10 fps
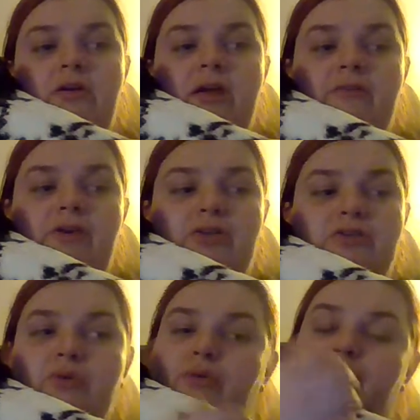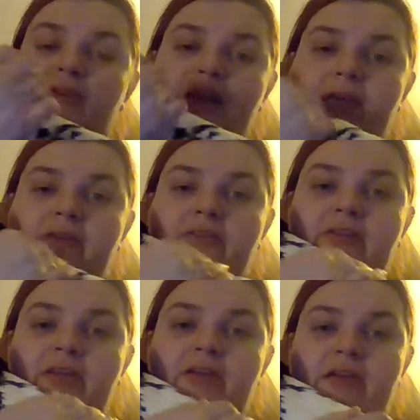every two, three days,
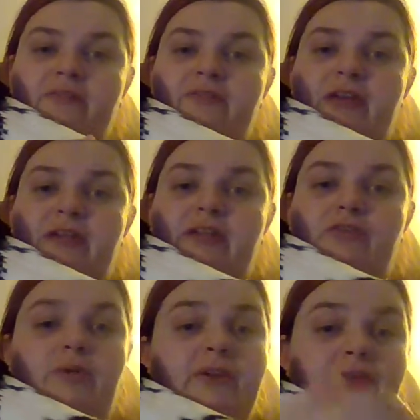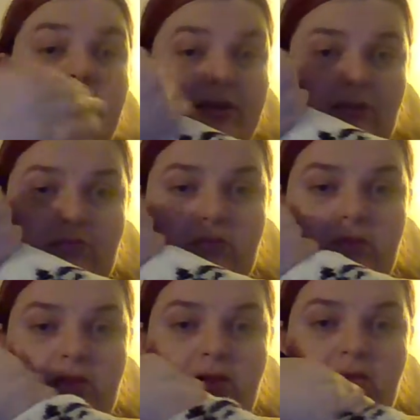if not at least twice a week,
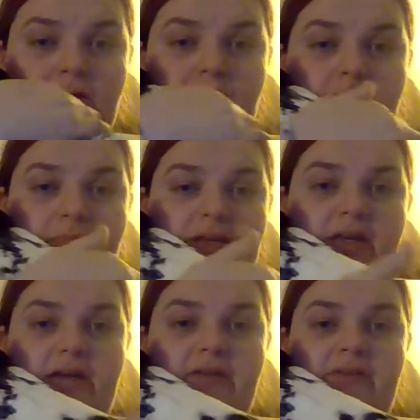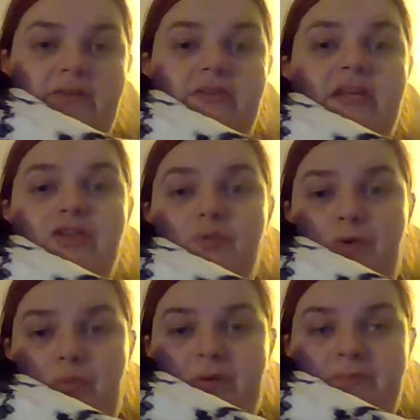because they do
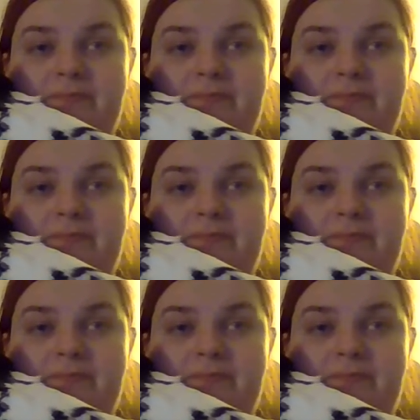poop.